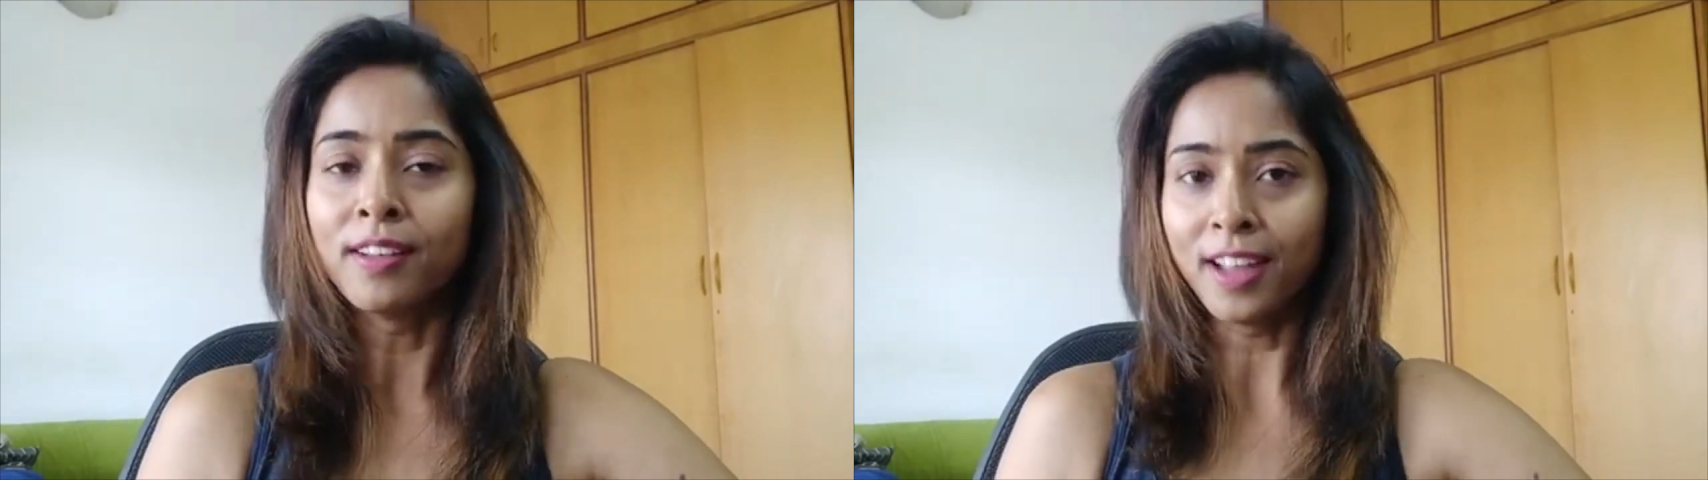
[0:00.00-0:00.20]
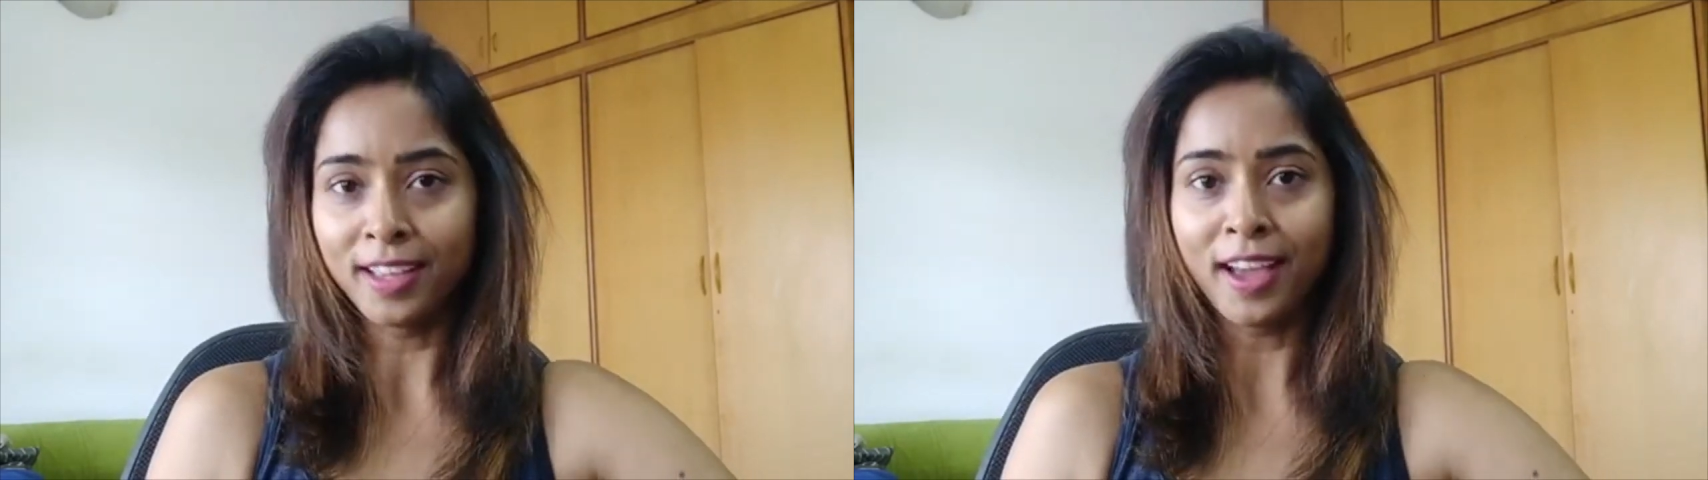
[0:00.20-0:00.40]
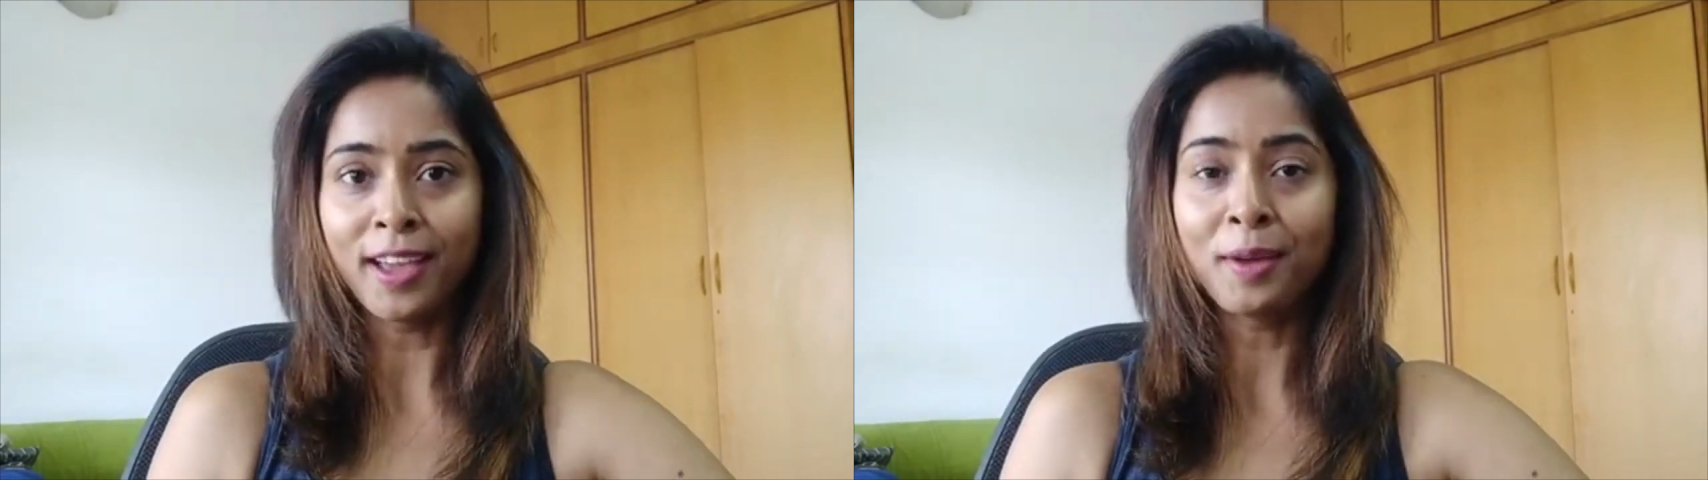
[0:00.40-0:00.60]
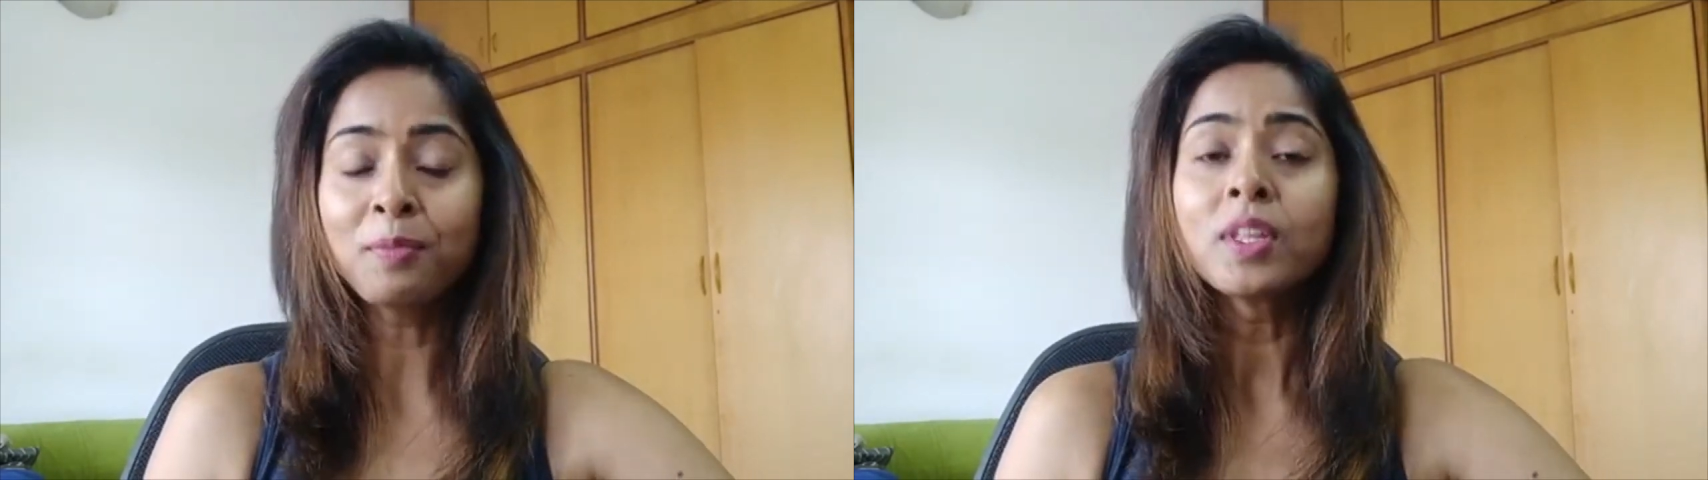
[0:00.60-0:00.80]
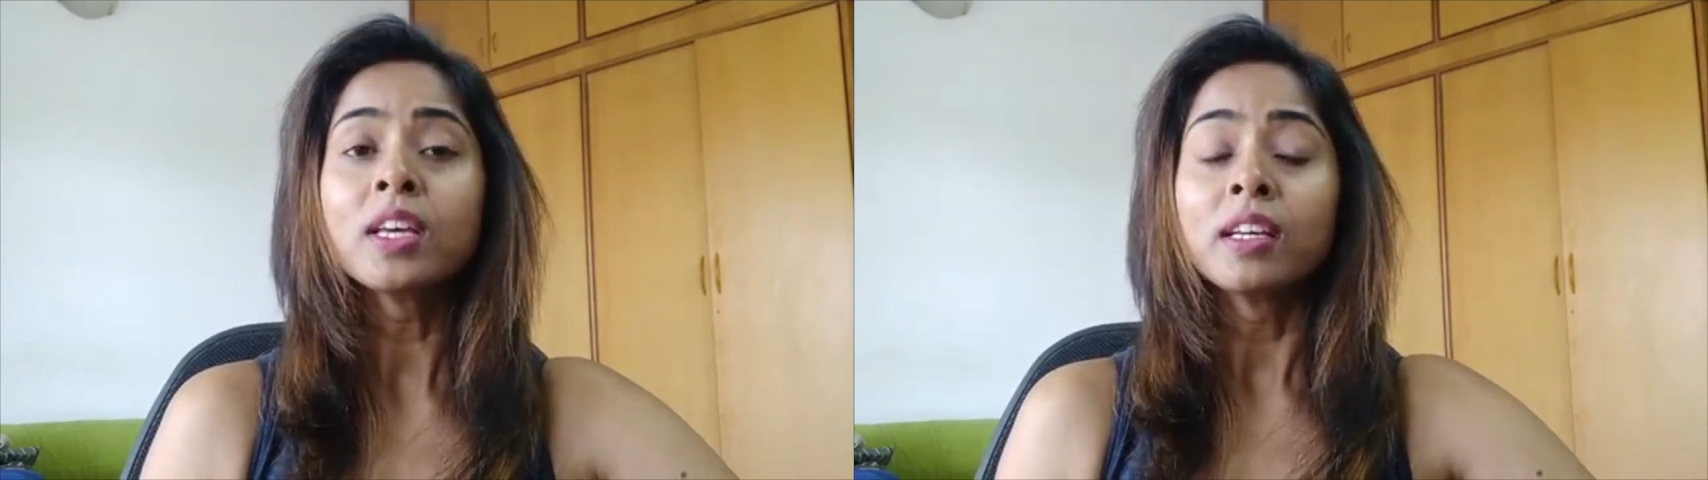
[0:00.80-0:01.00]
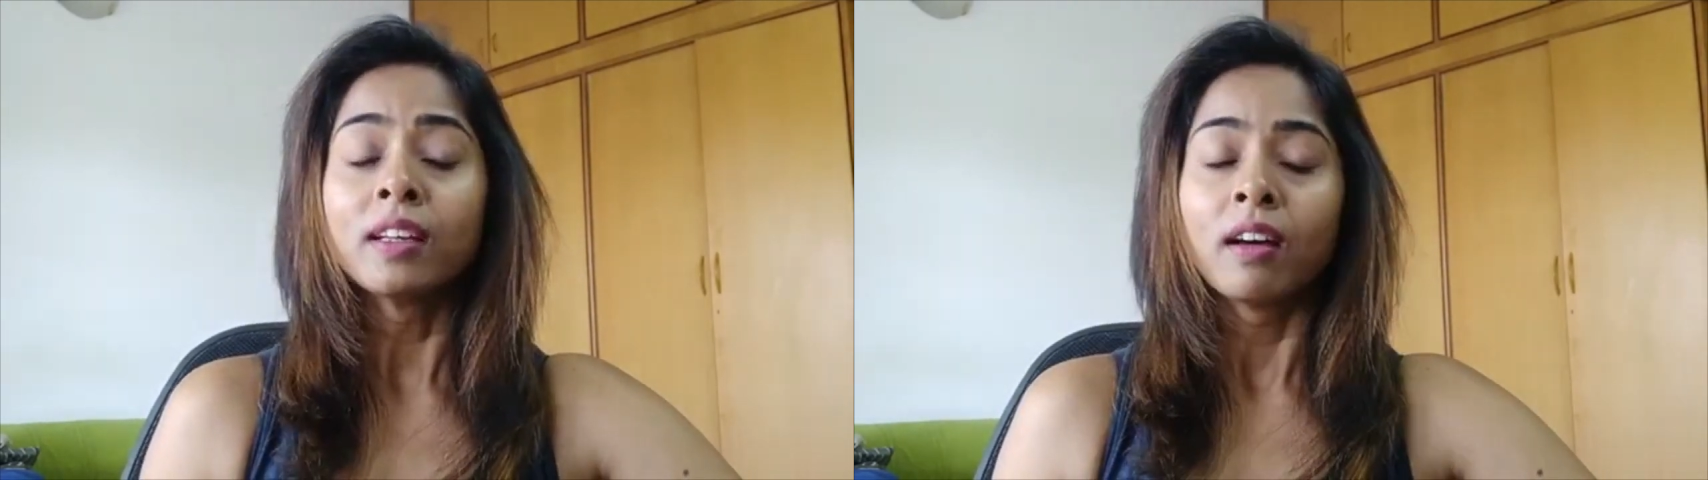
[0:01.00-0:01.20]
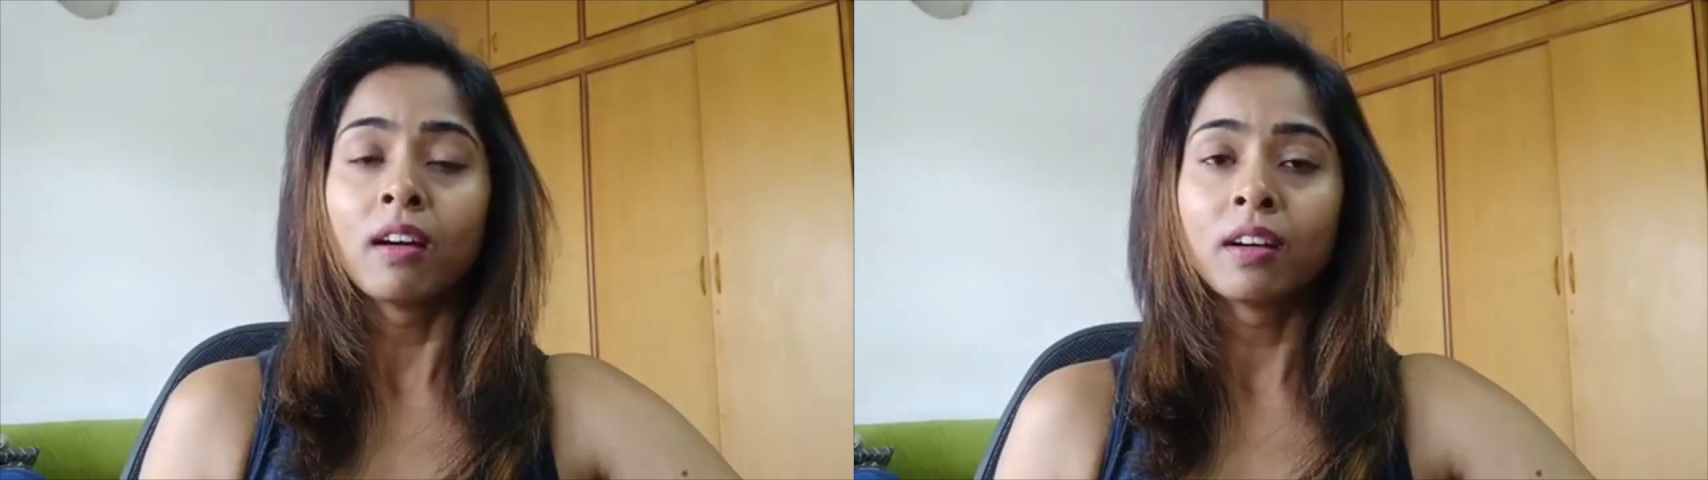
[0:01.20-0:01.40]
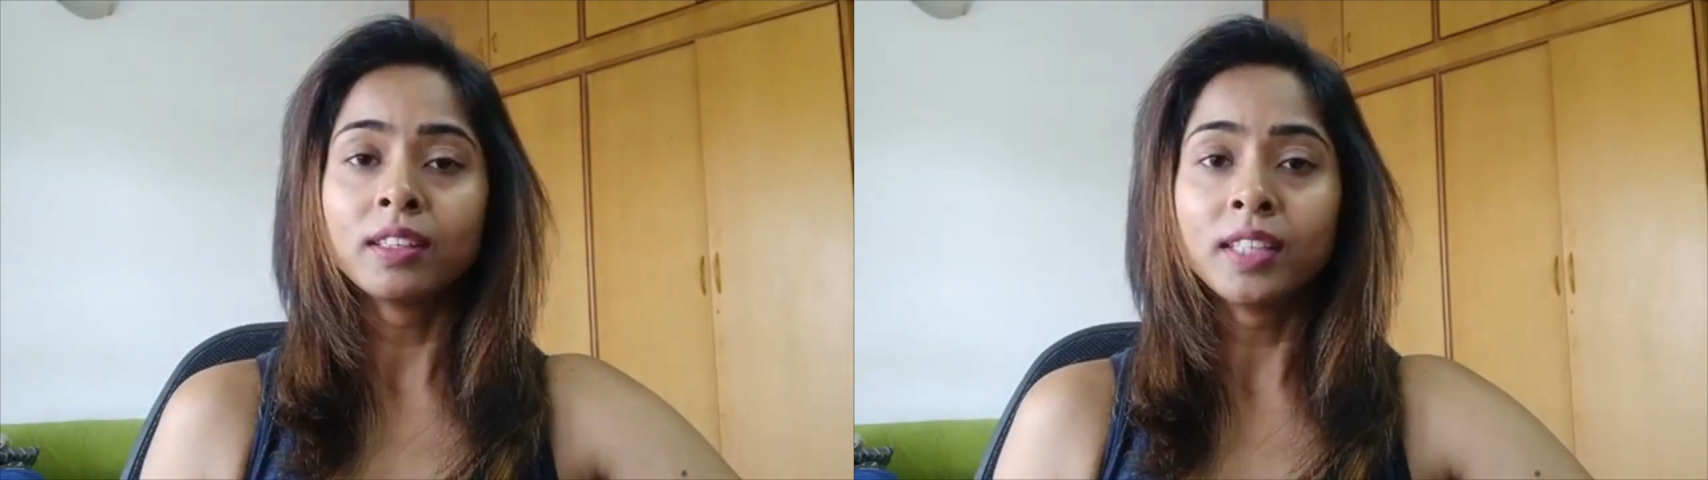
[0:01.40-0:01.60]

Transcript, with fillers: like i am uh,